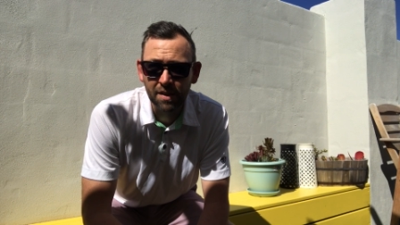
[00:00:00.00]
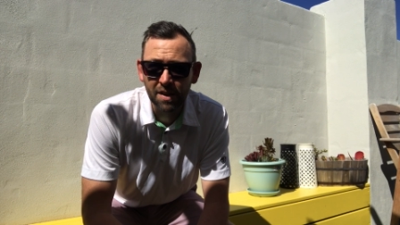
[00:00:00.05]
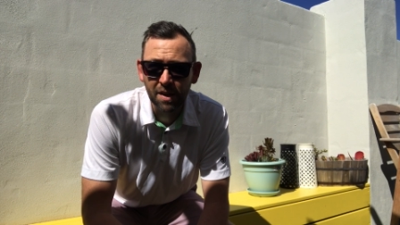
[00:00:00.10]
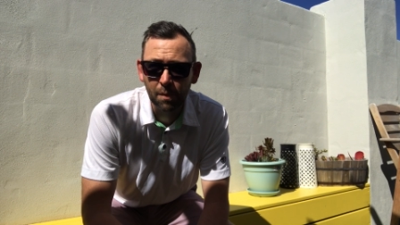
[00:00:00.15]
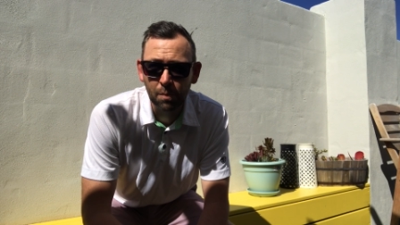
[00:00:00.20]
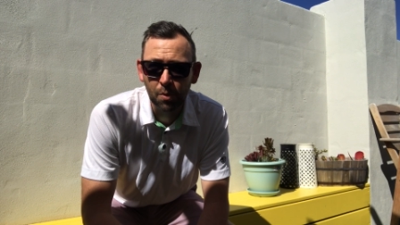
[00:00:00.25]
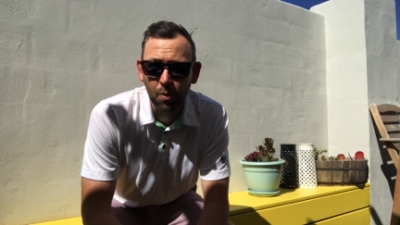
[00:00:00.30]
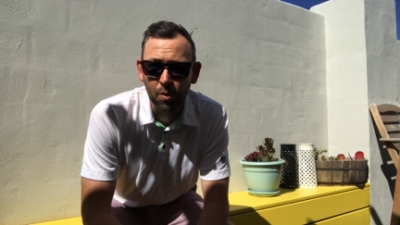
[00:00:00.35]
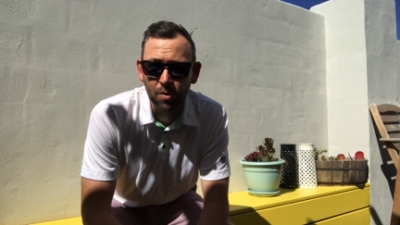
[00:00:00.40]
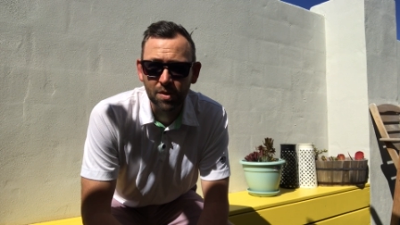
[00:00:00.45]
I'd
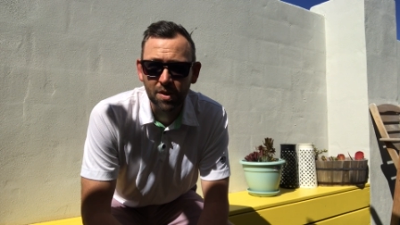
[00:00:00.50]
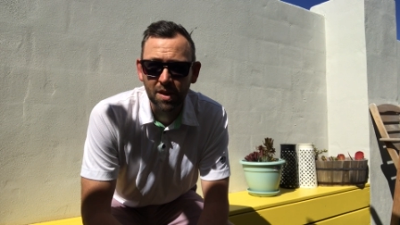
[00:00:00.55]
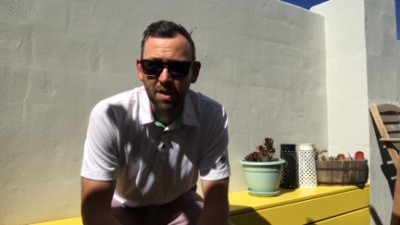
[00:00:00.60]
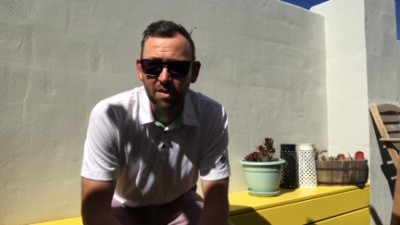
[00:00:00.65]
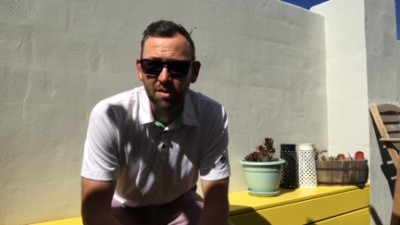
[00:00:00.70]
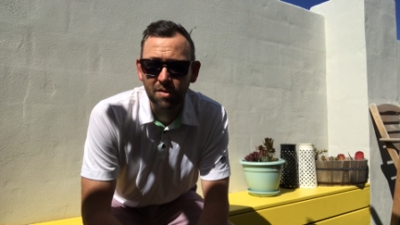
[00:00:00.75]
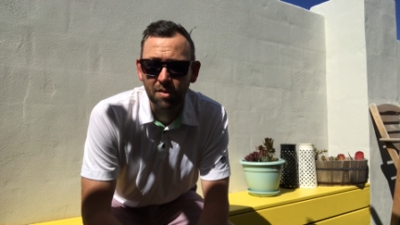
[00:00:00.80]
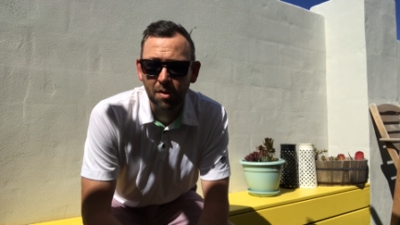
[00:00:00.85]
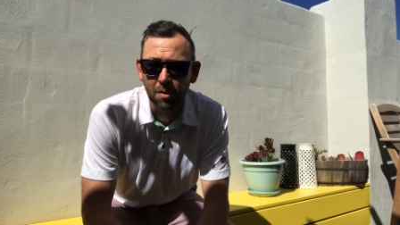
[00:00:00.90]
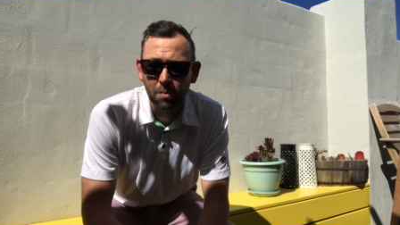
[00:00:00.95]
hit a poor
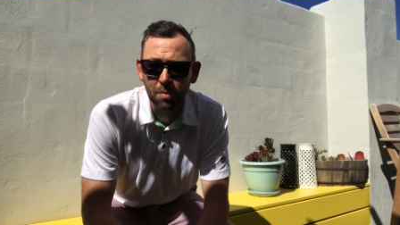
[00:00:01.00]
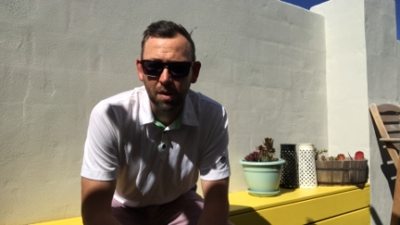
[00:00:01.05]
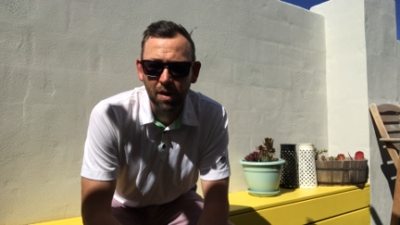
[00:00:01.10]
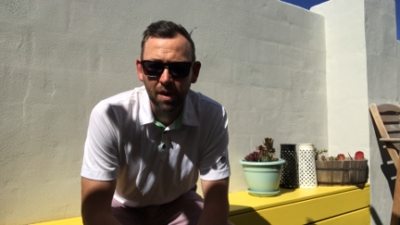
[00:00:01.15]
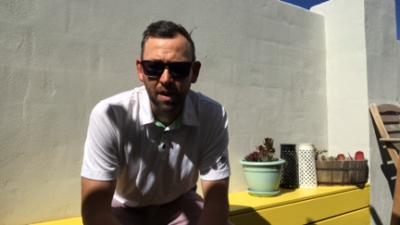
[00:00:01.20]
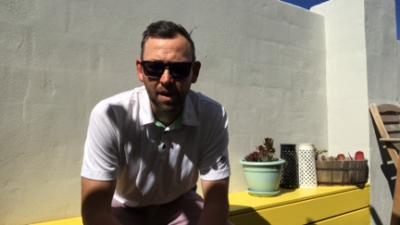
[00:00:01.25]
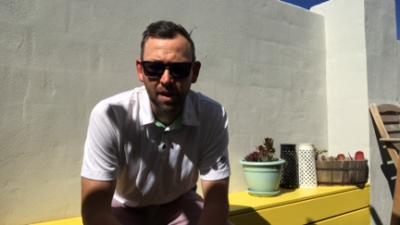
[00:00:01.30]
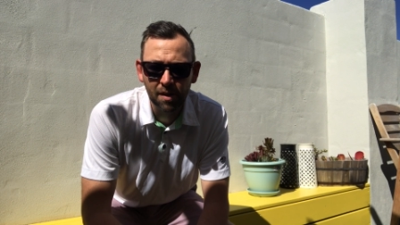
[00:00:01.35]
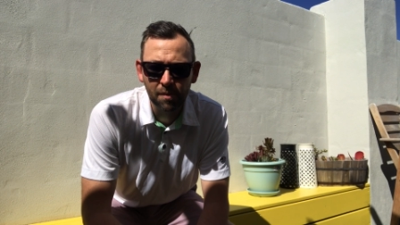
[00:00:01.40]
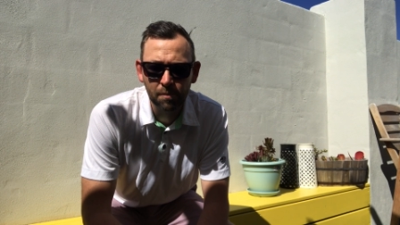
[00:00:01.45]
tee shot,
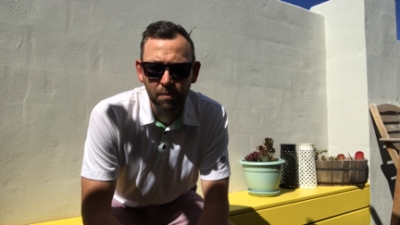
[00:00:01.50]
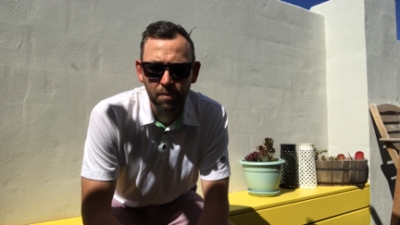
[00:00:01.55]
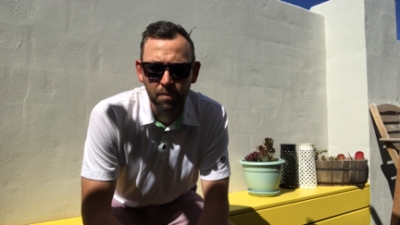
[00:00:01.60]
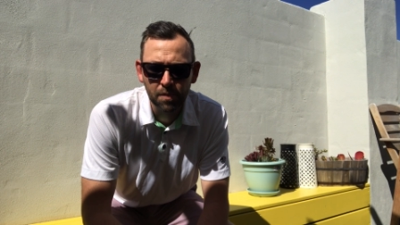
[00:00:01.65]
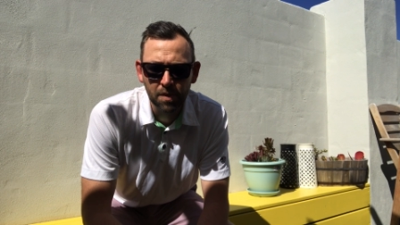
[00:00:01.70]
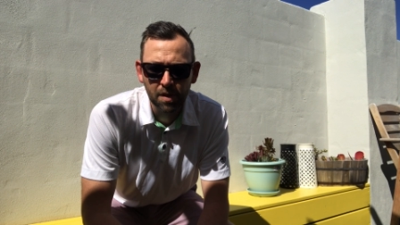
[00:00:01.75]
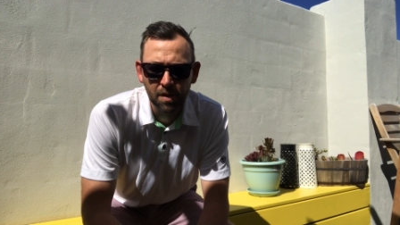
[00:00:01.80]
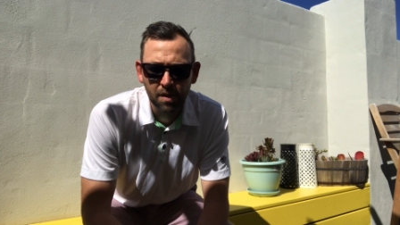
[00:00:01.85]
but um,